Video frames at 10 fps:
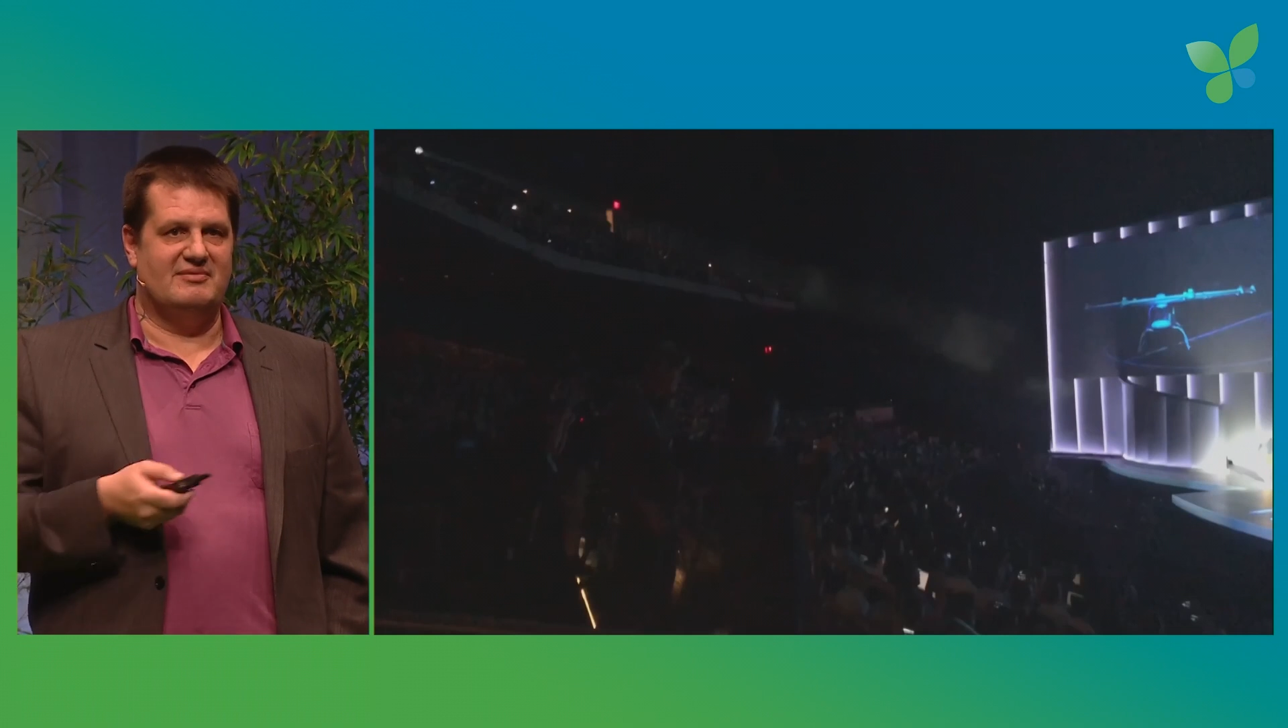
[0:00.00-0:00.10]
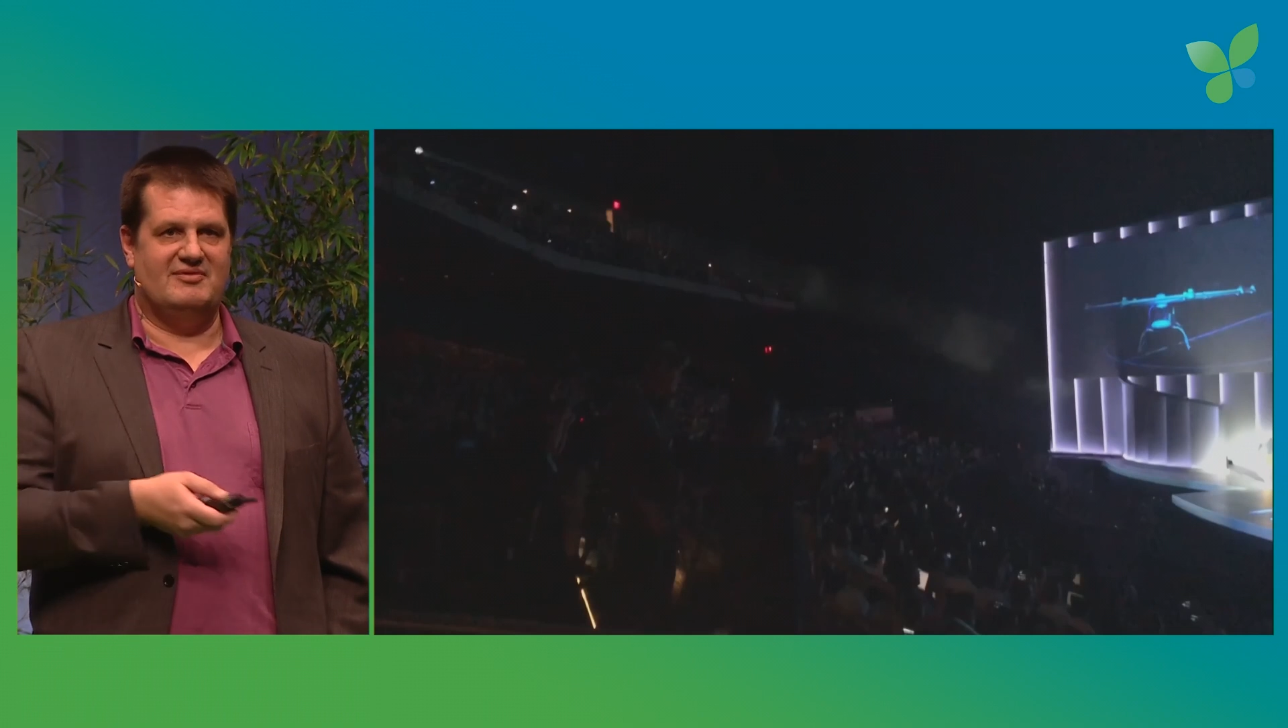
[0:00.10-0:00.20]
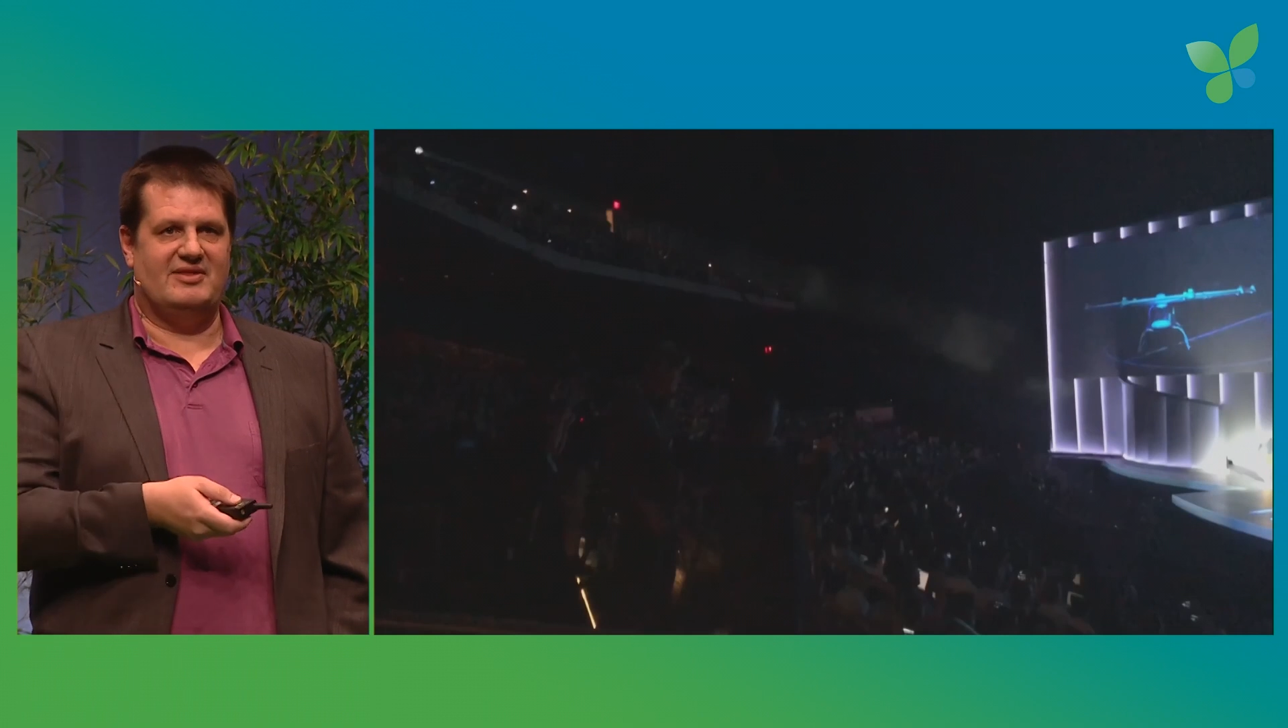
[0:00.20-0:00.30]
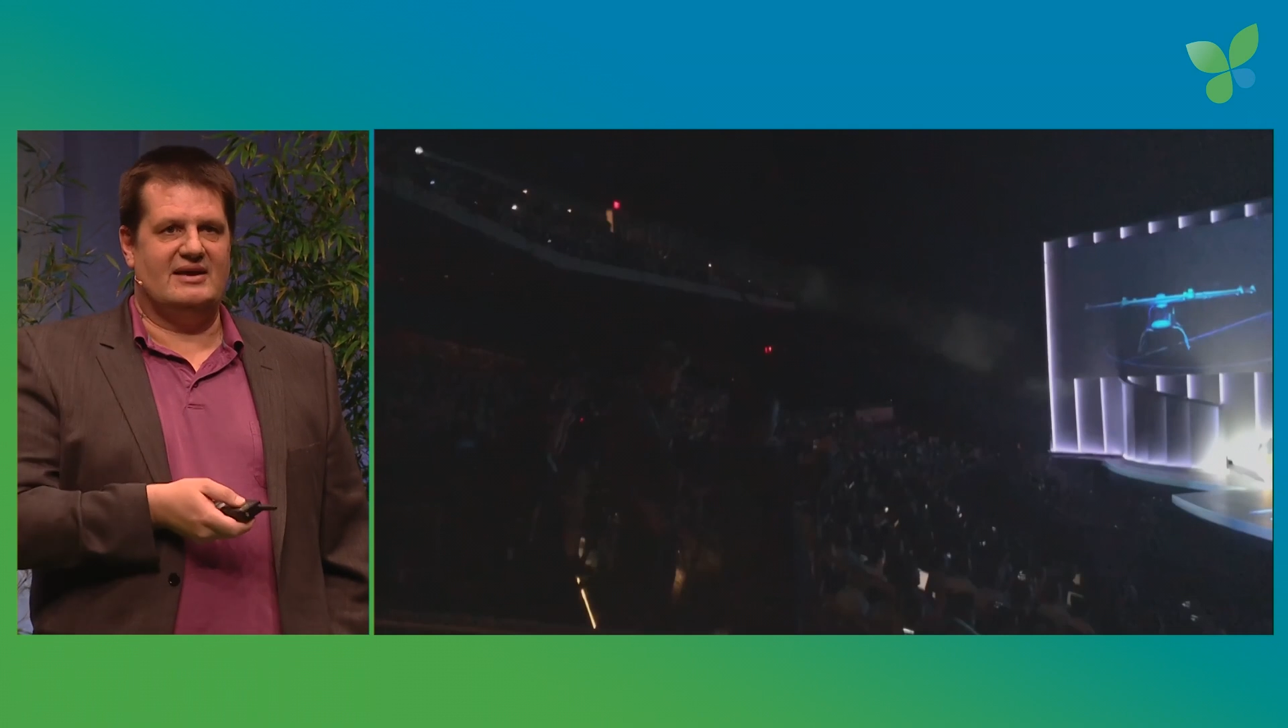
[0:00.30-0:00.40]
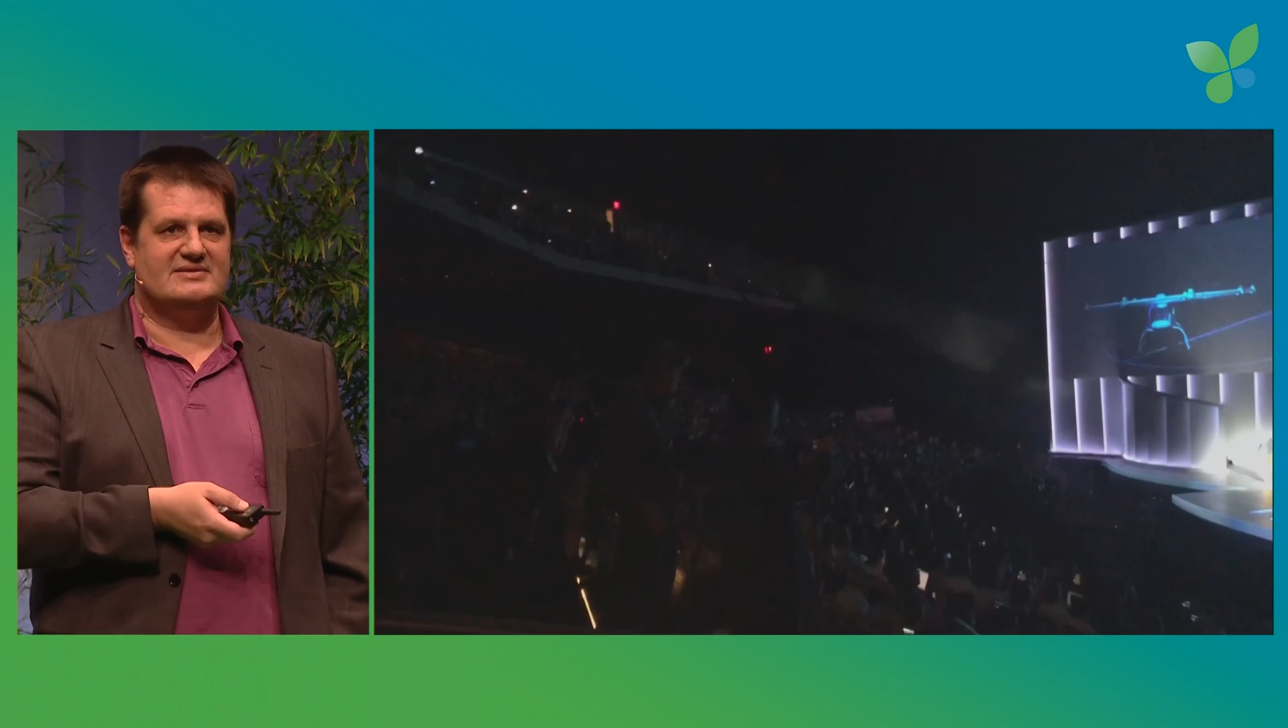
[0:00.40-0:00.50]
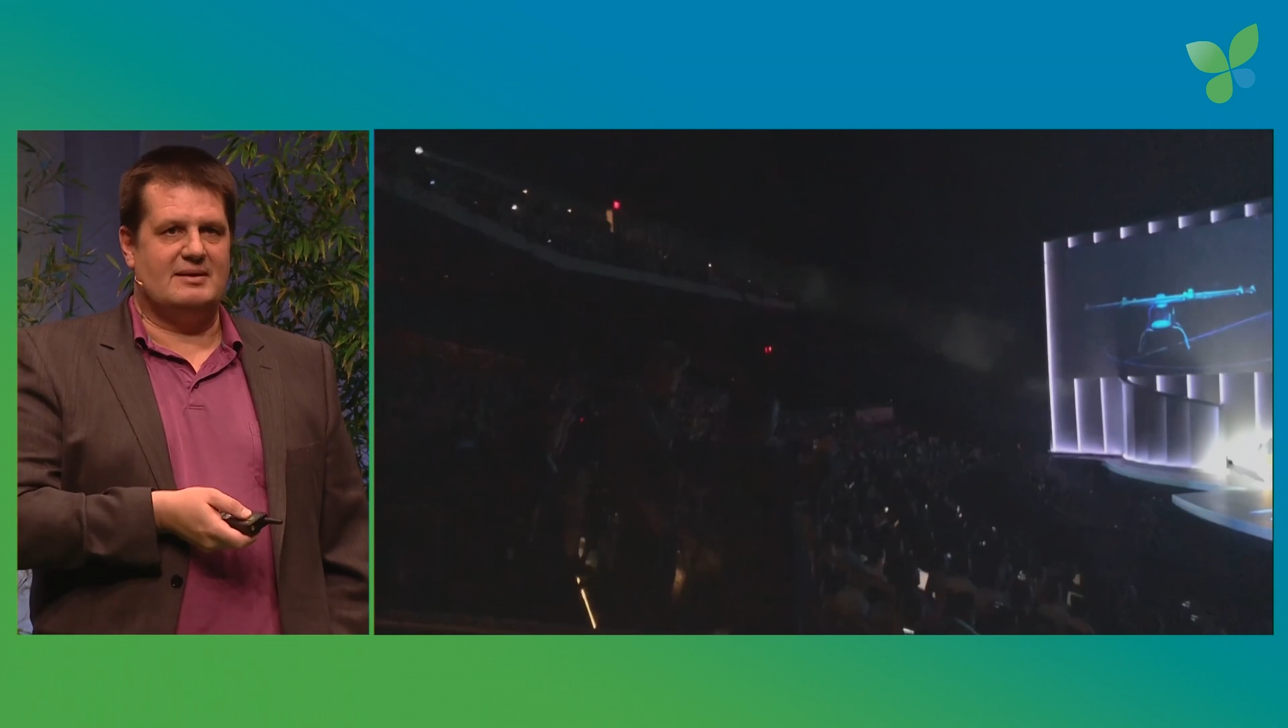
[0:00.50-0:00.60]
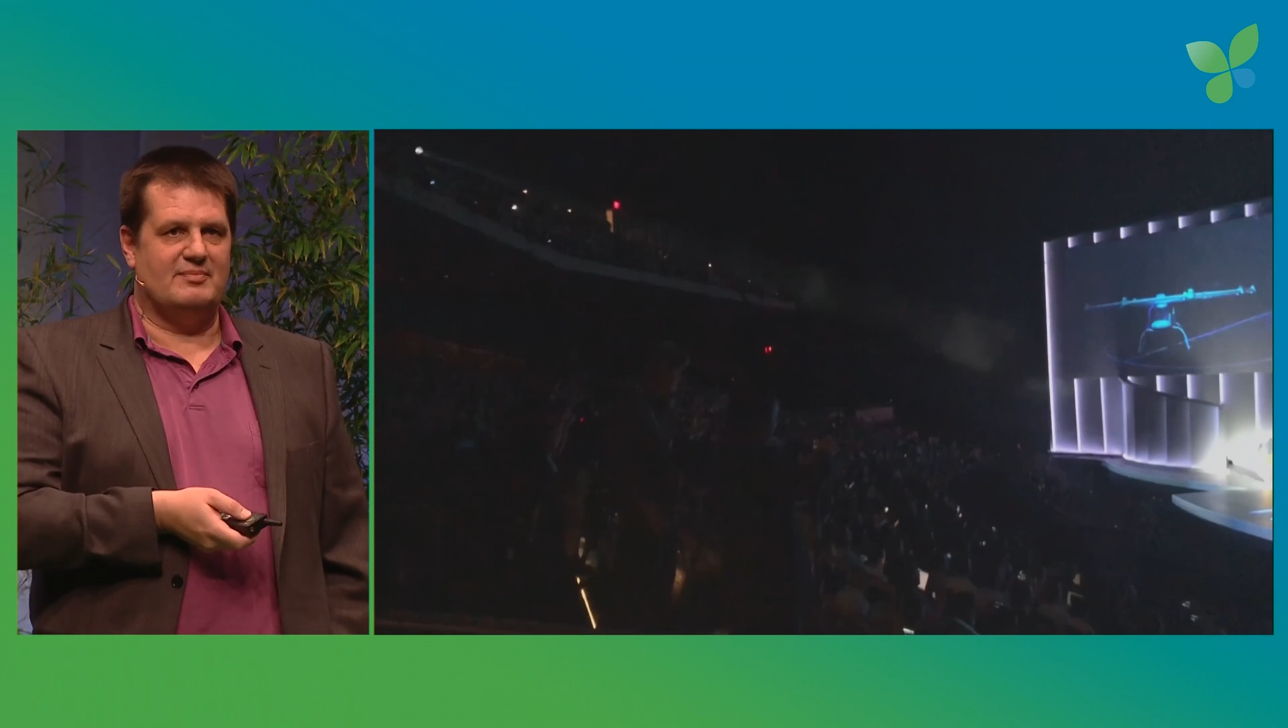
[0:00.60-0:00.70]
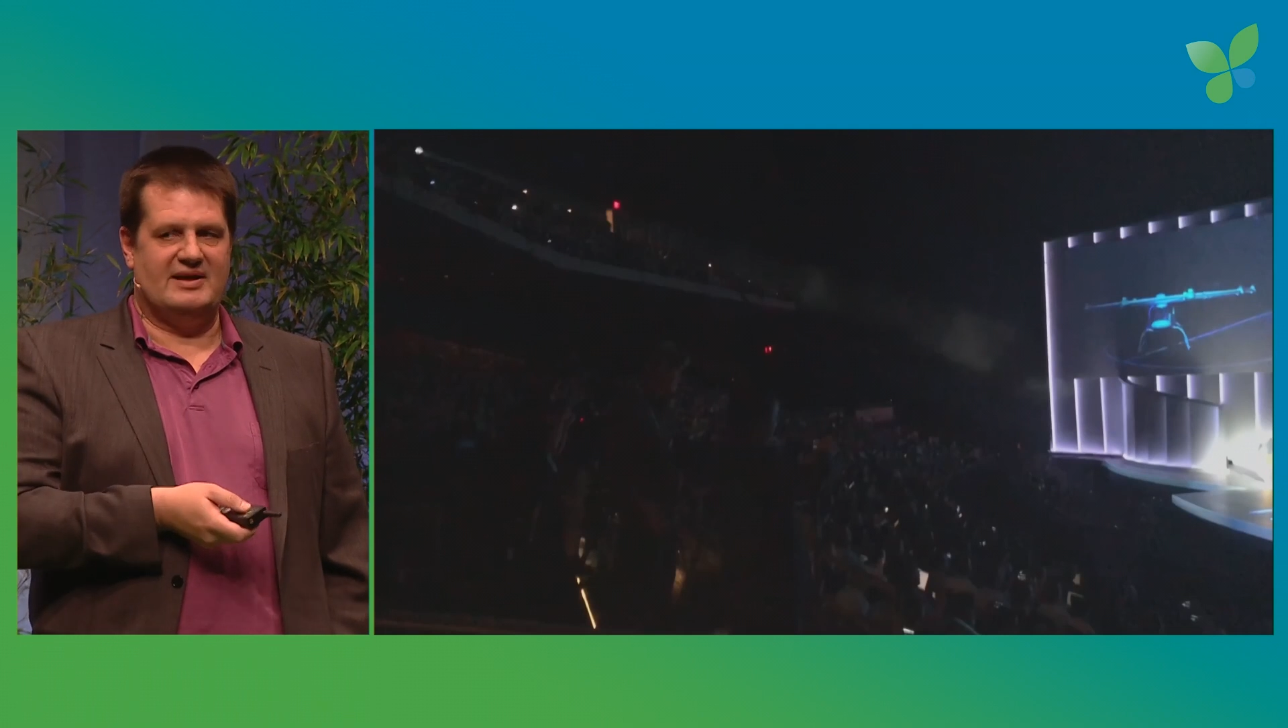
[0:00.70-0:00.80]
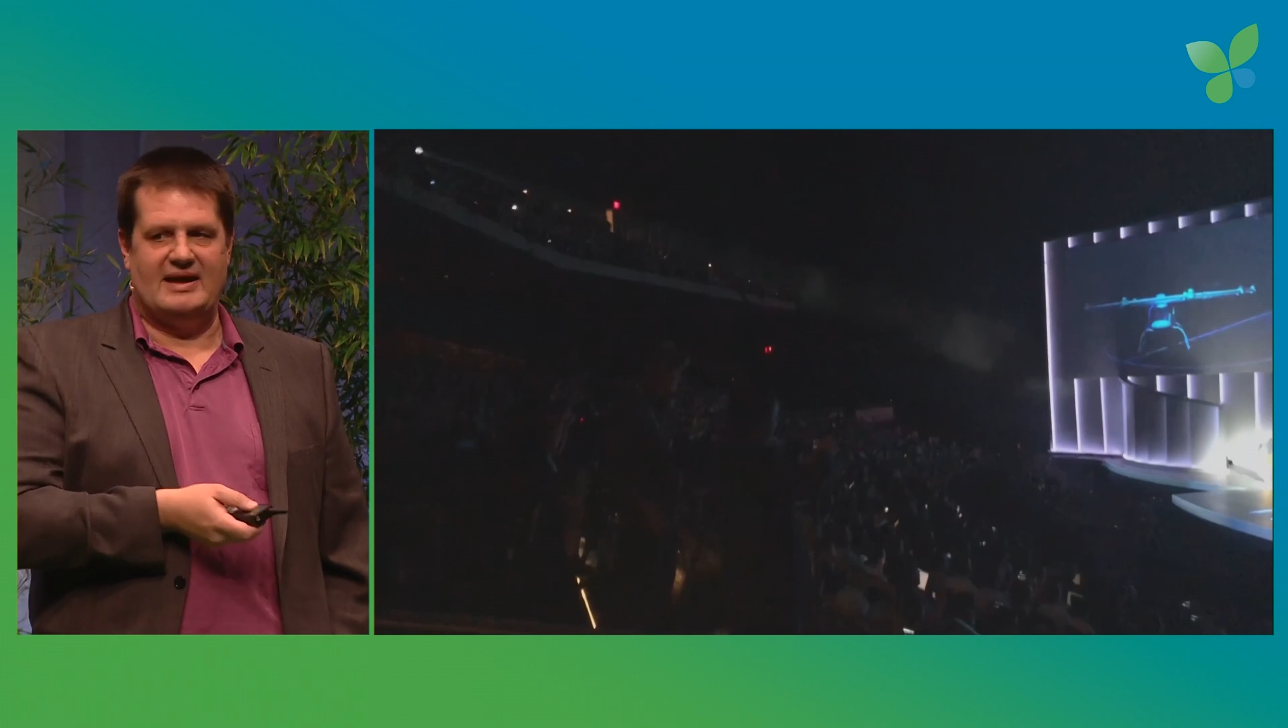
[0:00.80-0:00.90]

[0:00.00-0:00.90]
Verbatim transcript: If there something